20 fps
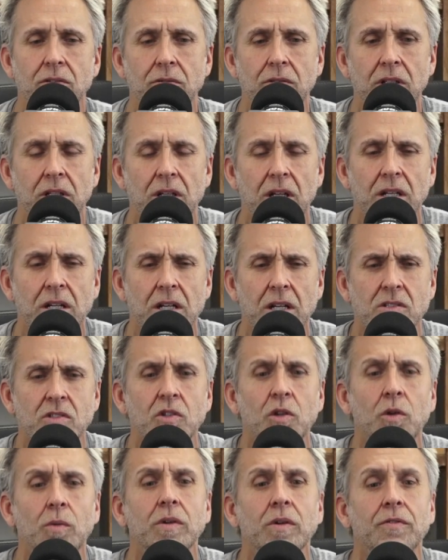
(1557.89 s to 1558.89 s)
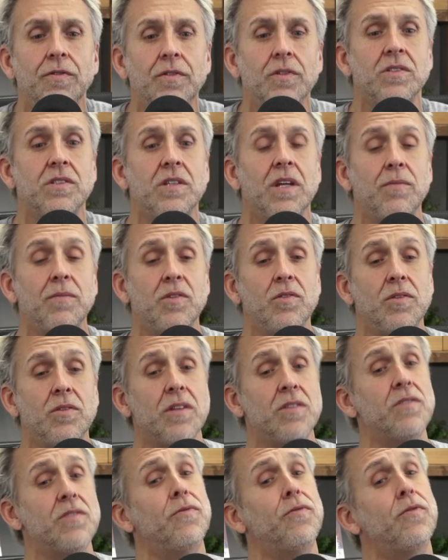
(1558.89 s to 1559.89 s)
and I got sober the first time in
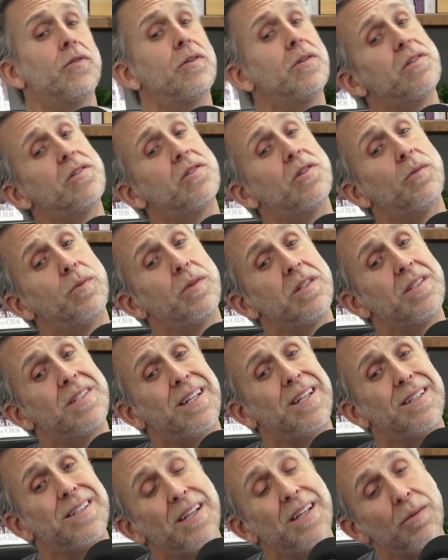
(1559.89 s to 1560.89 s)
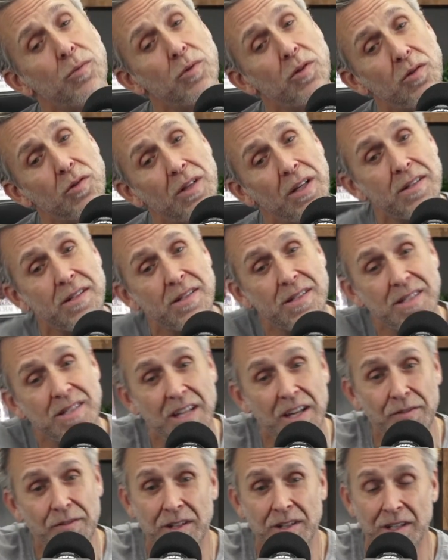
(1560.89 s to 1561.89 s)
2004 and sober the second time in
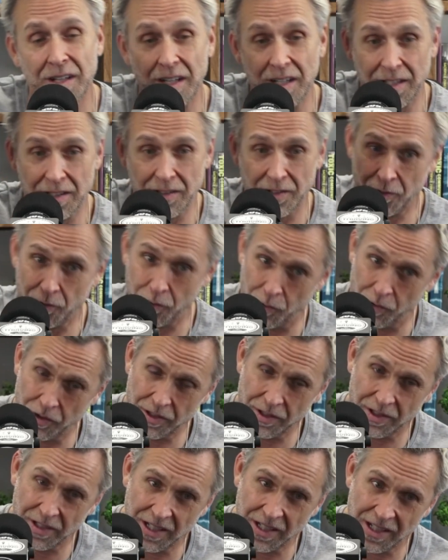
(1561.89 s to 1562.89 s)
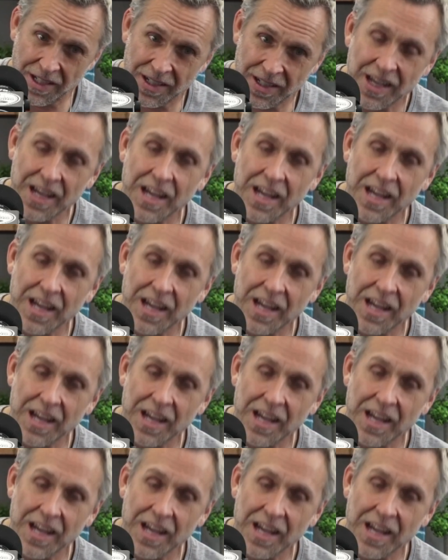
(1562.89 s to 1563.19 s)
2007, and I got the Korn gig